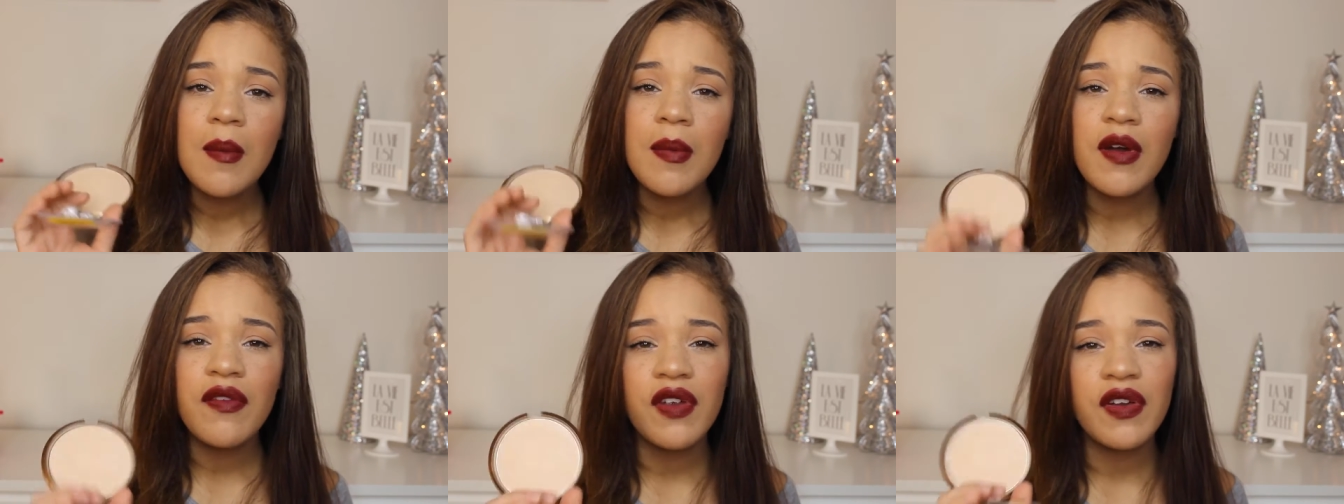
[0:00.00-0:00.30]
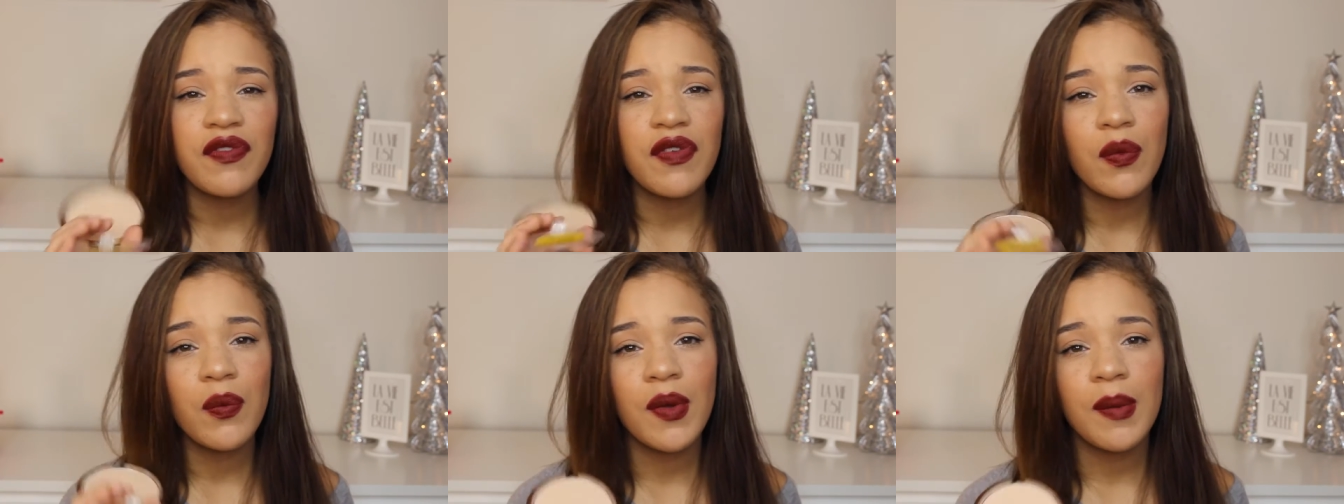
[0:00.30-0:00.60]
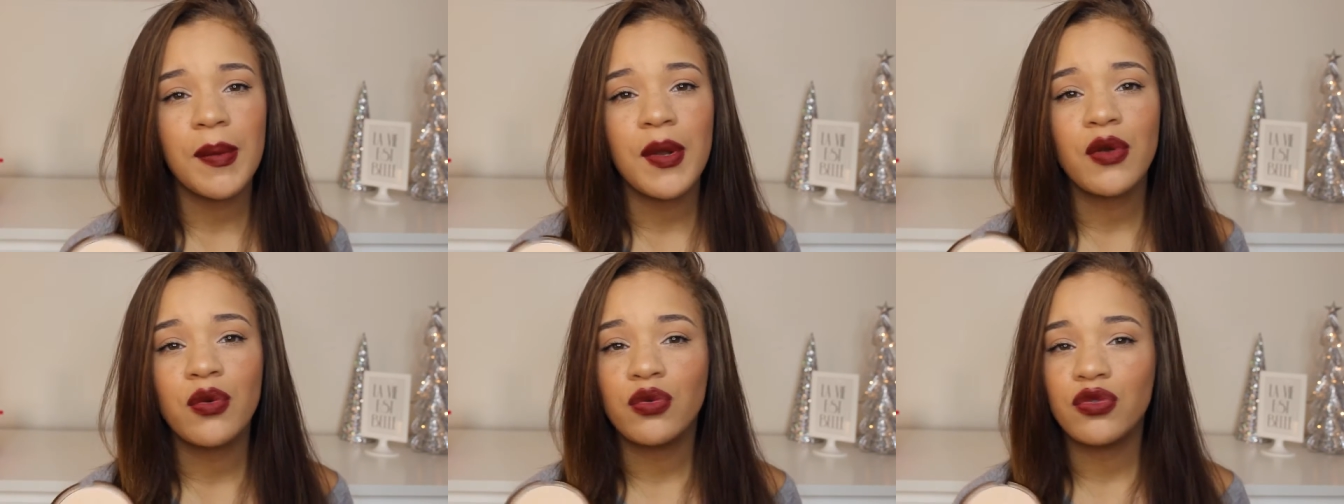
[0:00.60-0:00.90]
perfect for
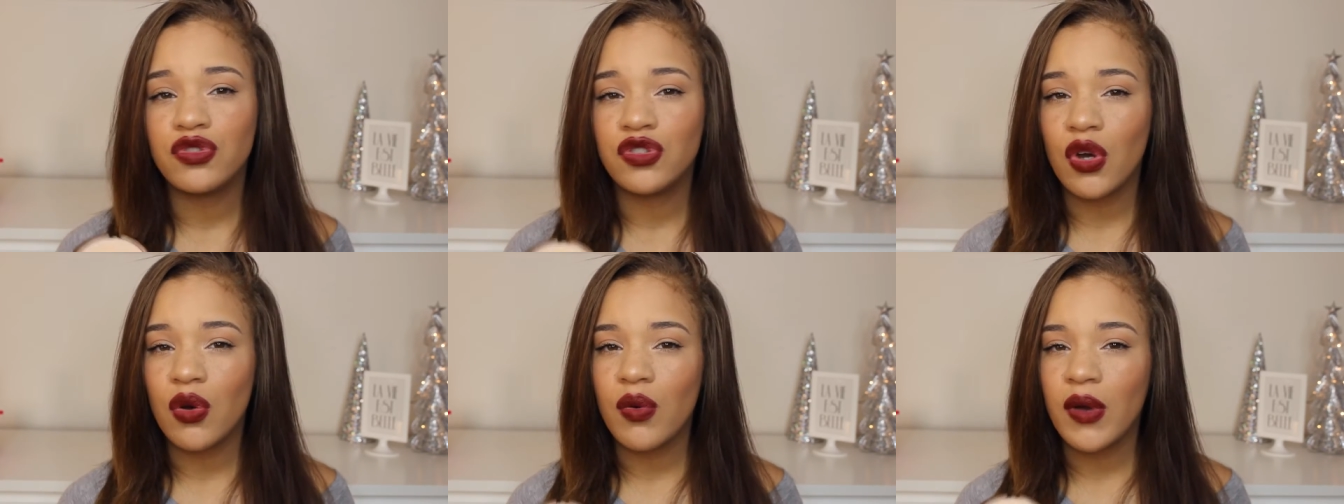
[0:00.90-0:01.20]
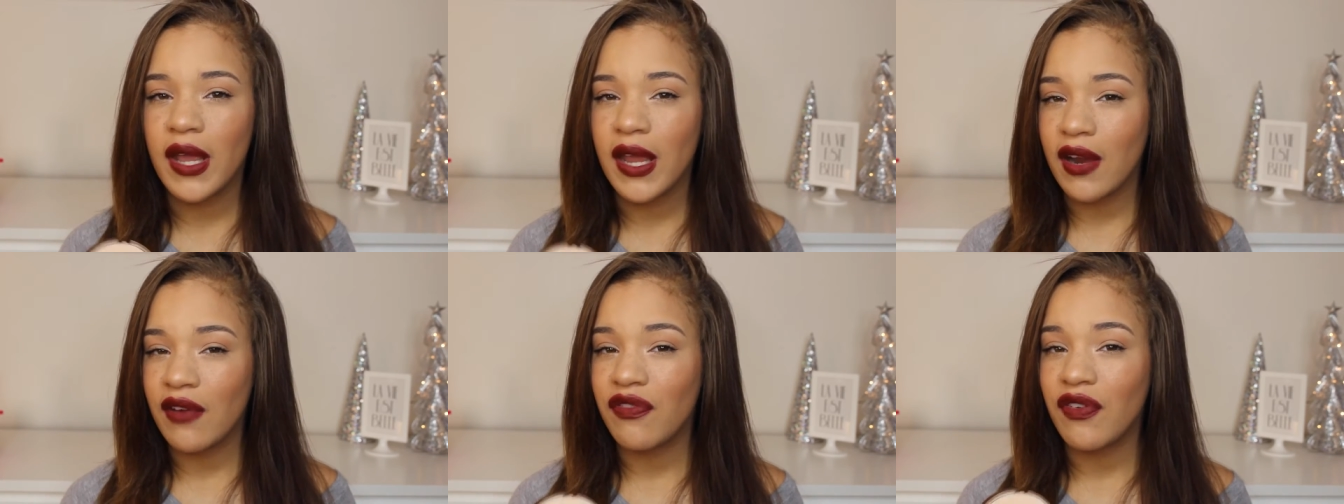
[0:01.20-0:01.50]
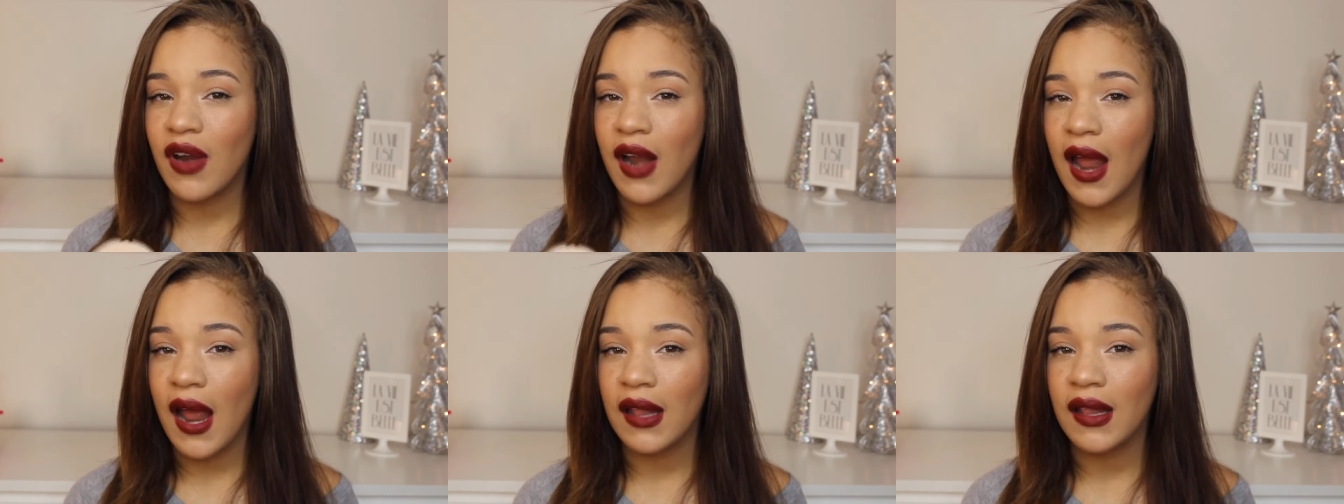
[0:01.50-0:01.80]
women who don't care
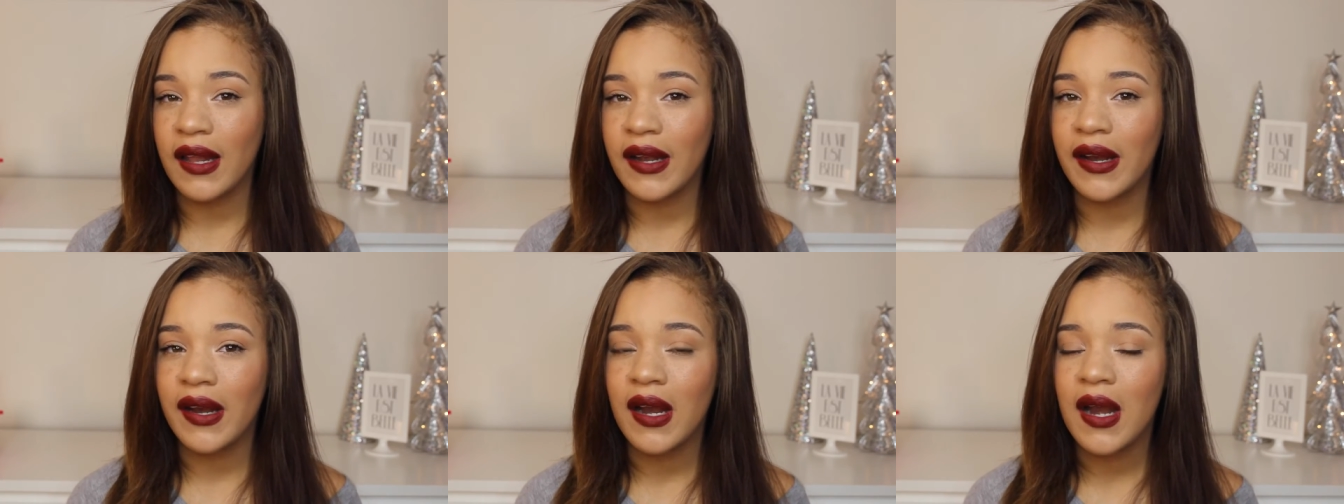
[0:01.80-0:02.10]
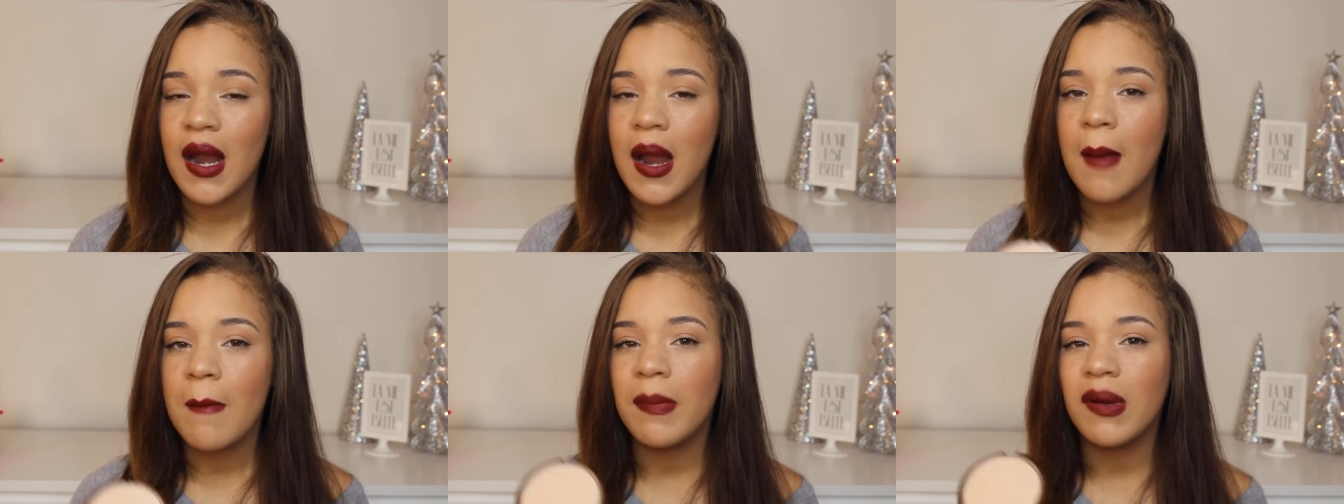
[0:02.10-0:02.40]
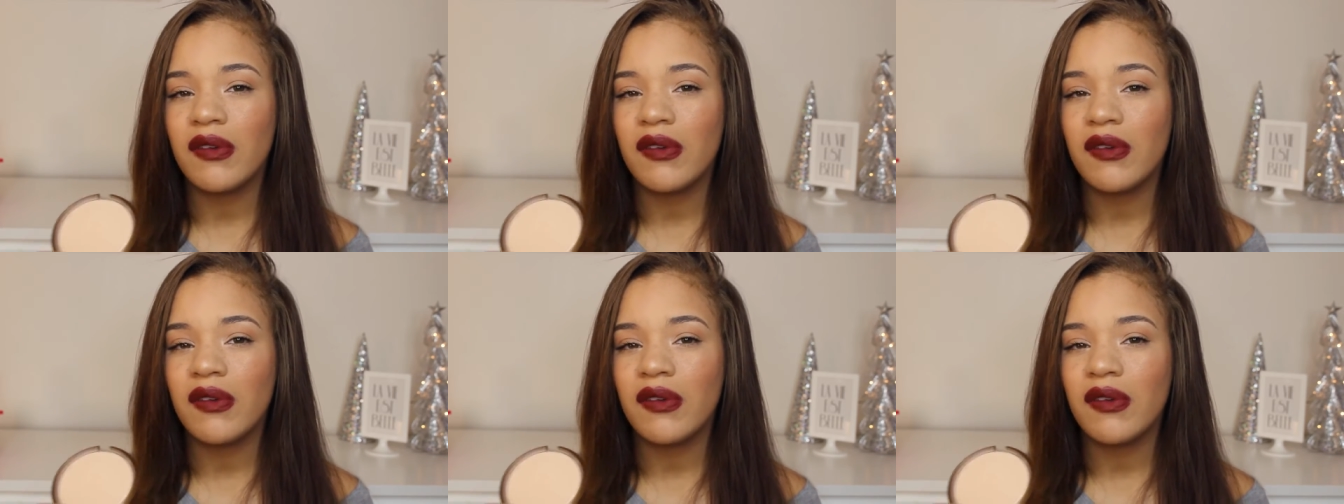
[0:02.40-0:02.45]
for highlighter